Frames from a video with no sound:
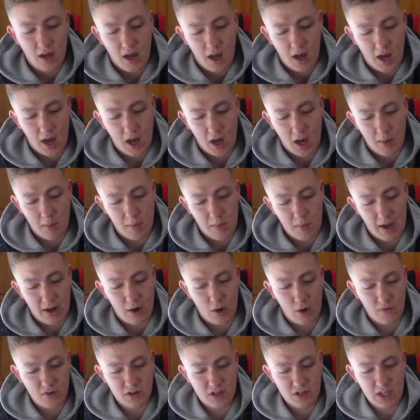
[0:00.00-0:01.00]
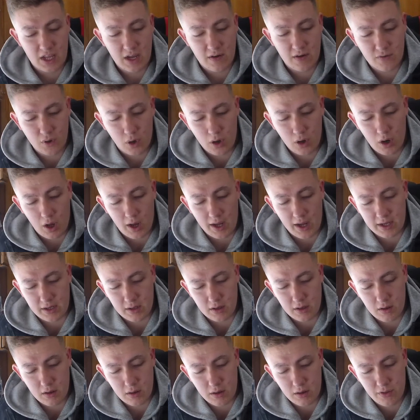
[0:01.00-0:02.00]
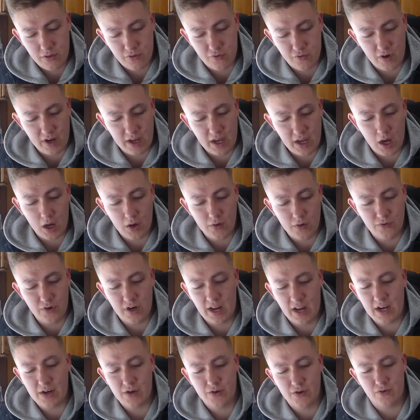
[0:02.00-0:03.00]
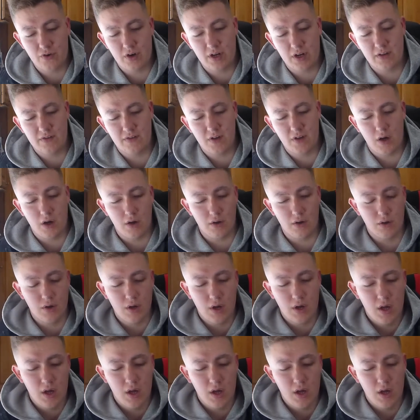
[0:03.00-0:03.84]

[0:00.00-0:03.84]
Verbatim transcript: Um, and obviously I've got like 300 entries, so